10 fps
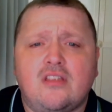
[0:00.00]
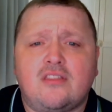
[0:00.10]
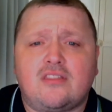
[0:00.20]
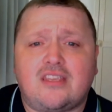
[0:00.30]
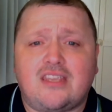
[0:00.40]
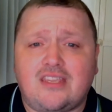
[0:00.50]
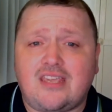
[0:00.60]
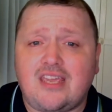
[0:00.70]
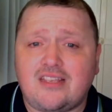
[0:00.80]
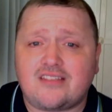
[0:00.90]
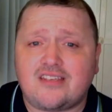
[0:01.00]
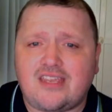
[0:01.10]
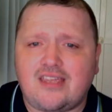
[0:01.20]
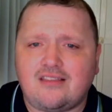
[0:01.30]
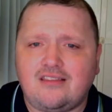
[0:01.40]
The
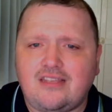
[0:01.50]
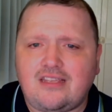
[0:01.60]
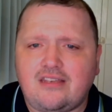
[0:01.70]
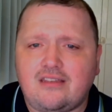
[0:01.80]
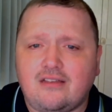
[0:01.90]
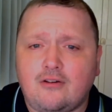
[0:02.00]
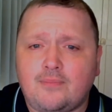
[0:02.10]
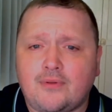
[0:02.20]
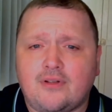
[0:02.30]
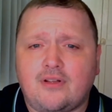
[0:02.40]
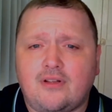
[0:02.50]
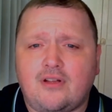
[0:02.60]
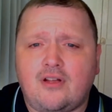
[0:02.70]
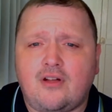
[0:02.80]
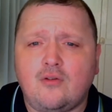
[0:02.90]
kick-to-kick lead up,
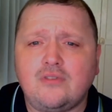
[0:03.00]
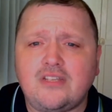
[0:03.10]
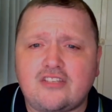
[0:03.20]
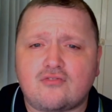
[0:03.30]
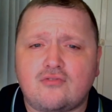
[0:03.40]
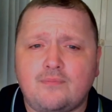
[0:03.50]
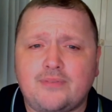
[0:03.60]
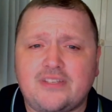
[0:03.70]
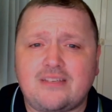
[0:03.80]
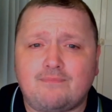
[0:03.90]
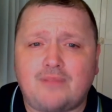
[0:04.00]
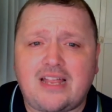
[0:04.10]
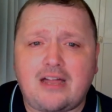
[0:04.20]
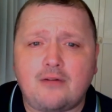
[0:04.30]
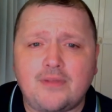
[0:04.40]
only trumpeted
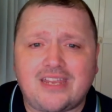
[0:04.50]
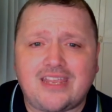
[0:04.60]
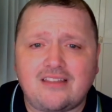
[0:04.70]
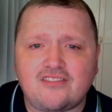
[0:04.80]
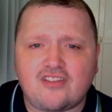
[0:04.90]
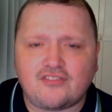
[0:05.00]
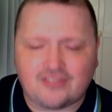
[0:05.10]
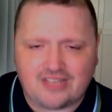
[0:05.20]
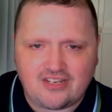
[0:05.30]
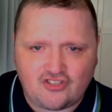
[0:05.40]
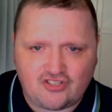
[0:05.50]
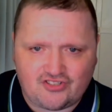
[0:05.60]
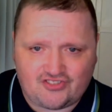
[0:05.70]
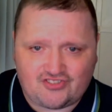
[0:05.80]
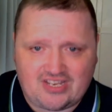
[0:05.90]
by Albert Kelly's audacious
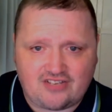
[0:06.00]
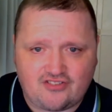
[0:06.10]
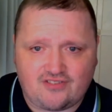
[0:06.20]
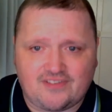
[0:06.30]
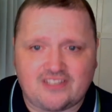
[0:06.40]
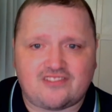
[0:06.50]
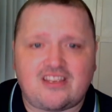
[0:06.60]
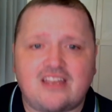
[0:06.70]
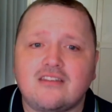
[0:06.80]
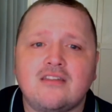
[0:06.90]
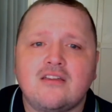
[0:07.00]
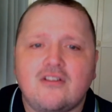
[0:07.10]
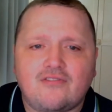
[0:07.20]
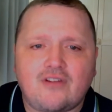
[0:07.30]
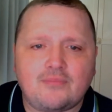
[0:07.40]
snatch of the Steaden
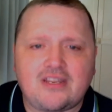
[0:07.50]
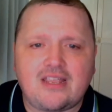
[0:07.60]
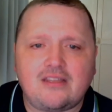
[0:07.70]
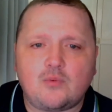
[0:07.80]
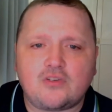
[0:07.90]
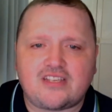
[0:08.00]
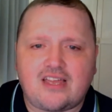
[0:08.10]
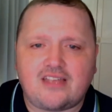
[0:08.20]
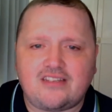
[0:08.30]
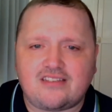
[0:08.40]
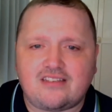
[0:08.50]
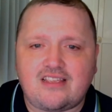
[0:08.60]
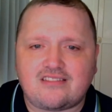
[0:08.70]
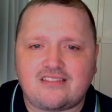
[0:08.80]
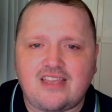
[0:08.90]
from Daly Watani
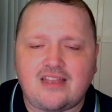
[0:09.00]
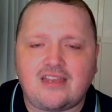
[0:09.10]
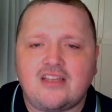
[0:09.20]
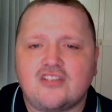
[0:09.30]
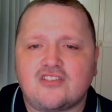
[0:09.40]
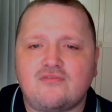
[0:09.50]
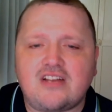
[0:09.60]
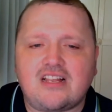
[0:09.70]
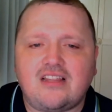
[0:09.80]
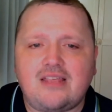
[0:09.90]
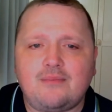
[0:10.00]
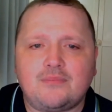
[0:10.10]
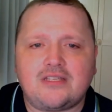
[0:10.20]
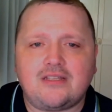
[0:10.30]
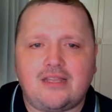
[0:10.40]
Zalesniak to
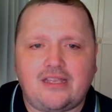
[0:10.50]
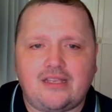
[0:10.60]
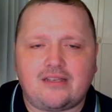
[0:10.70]
reclaim the lead.